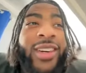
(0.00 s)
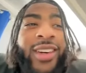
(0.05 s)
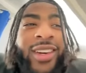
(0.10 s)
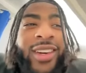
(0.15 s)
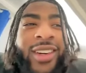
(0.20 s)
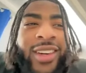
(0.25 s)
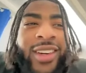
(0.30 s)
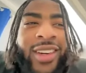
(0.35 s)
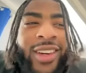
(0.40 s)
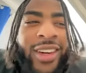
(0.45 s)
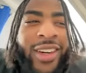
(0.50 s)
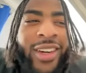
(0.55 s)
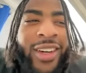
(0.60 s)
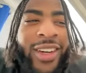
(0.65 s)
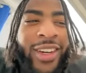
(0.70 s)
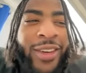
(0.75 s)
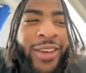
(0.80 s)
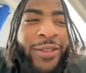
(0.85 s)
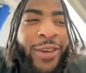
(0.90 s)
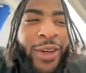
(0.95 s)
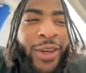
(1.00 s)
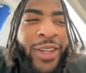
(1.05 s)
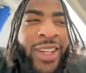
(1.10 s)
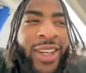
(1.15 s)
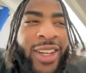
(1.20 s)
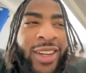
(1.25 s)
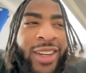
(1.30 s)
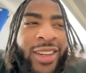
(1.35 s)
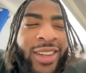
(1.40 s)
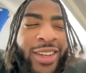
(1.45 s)
Yeah, it felt
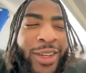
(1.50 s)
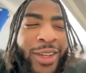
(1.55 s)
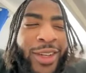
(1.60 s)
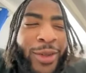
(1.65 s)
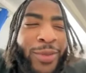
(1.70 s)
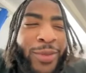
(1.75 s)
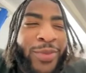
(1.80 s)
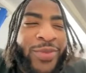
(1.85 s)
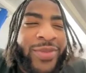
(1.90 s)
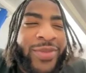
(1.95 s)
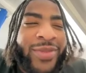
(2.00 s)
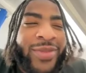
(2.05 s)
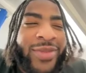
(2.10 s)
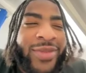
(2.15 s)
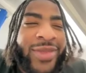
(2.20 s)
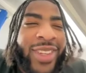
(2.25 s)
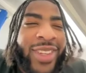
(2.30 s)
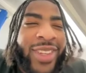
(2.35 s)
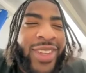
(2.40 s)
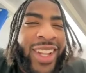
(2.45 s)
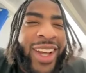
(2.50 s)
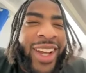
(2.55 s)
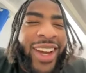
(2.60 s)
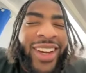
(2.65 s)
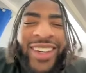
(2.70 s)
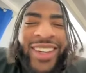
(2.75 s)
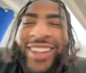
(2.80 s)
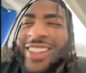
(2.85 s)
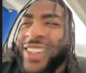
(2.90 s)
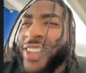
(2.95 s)
good. Um,
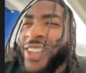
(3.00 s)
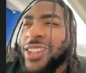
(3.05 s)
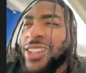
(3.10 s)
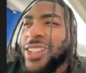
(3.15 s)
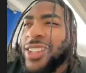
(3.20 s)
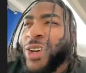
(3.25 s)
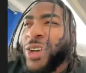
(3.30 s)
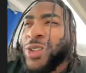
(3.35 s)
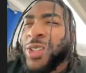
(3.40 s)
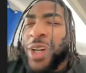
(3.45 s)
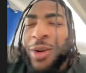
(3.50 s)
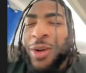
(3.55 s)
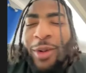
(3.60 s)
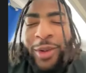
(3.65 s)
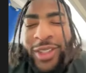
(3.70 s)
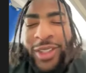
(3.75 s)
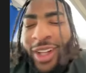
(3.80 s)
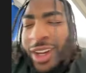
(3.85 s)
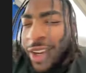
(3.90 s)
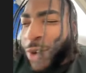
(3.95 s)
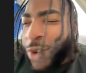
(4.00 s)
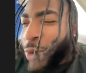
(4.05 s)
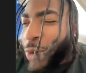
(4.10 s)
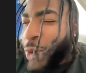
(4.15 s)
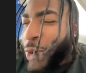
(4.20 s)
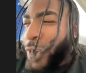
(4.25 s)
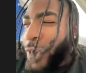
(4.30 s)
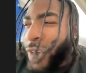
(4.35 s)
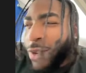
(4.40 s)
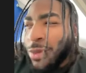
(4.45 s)
like you know, this whole time I was like, I won't
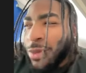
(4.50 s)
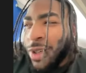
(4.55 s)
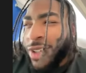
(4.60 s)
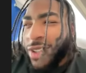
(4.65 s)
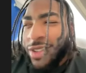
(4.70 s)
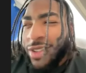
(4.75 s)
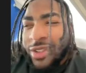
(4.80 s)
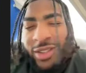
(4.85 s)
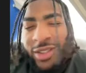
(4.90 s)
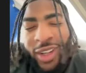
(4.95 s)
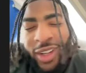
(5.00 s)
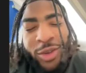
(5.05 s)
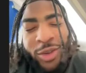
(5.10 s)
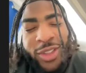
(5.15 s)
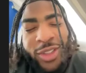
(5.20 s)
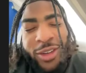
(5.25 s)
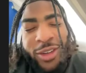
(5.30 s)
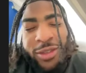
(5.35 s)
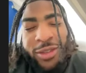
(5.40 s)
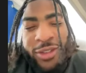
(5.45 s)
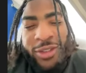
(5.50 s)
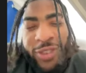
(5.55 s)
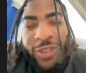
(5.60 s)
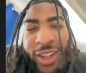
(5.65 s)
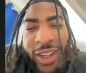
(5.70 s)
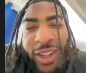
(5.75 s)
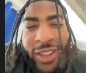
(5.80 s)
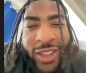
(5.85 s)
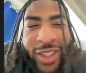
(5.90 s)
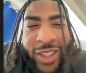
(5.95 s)
cry, but I was definitely
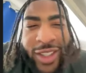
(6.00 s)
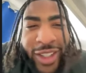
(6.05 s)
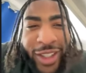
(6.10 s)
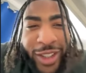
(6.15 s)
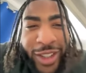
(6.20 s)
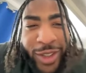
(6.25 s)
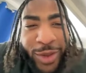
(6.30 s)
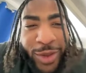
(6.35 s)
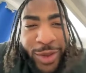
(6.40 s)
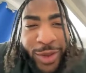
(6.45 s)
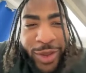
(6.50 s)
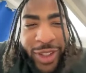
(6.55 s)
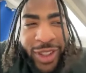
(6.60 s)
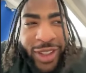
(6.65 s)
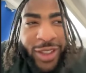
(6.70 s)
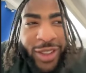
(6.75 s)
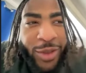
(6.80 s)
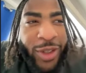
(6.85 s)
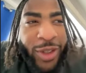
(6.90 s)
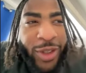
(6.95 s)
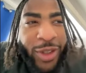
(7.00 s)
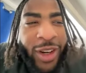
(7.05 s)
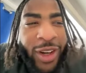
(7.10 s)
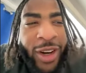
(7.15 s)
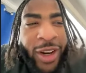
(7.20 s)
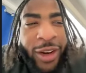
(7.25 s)
fighting tears when the when the